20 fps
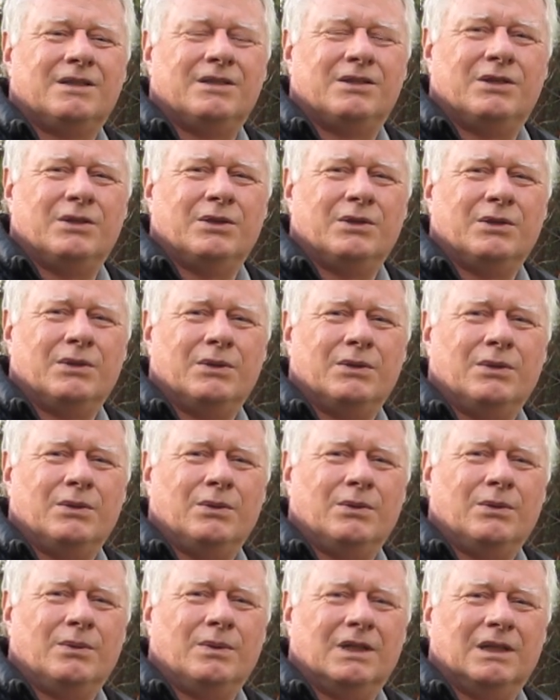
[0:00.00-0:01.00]

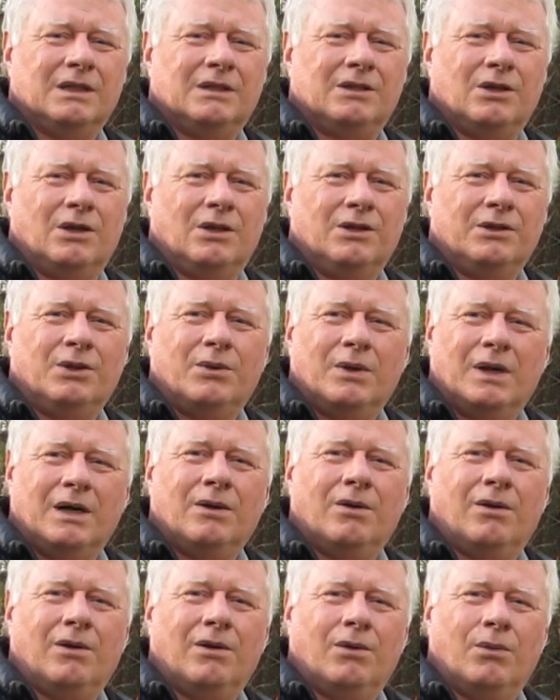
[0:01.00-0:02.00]
to call you
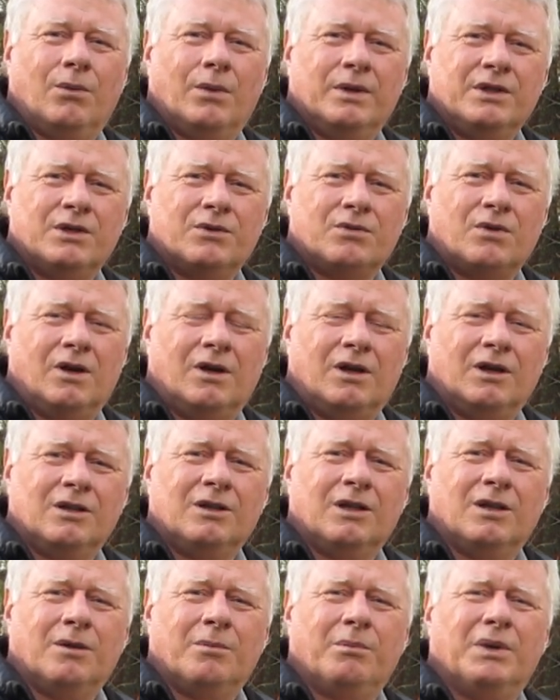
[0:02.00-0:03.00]
out when you're
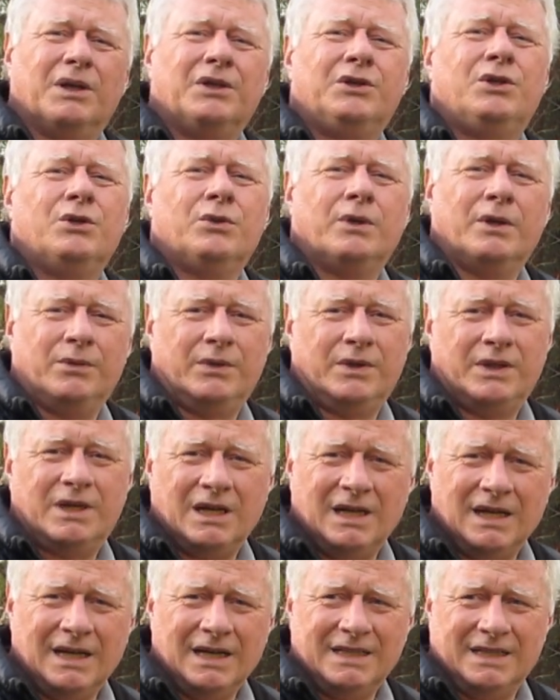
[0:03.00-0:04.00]
wrong, but do it with
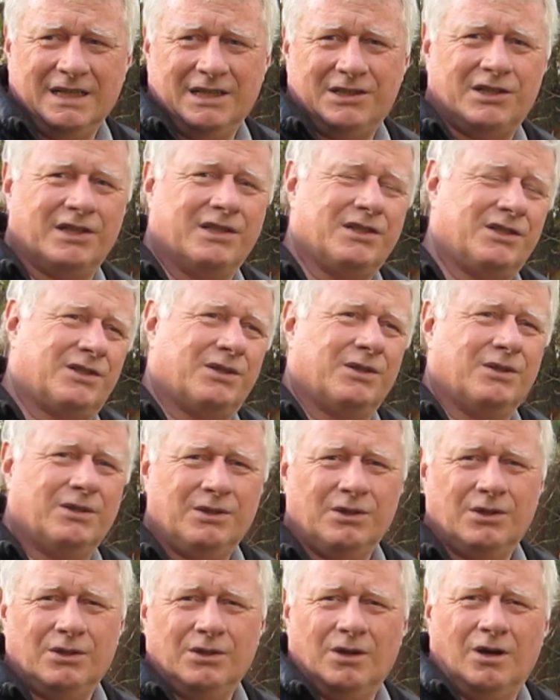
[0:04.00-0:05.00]
kindness, as
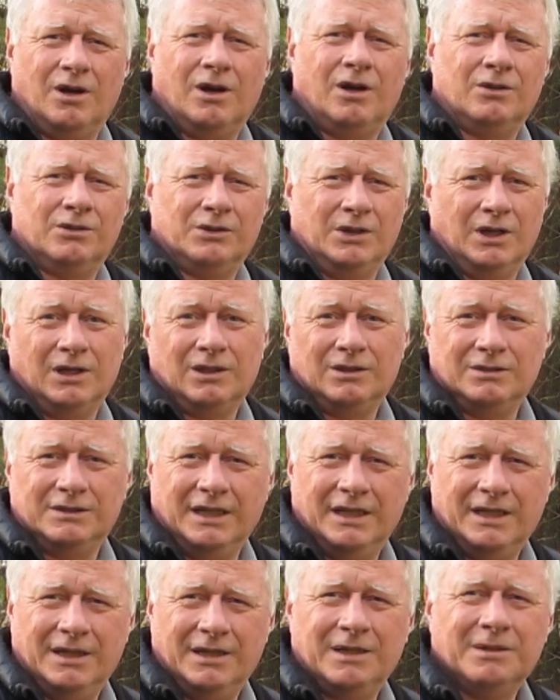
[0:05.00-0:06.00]
all y'all
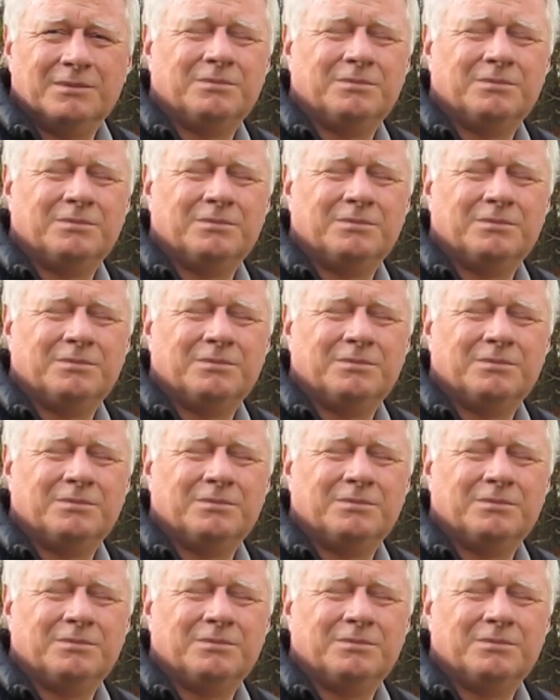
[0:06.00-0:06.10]
did.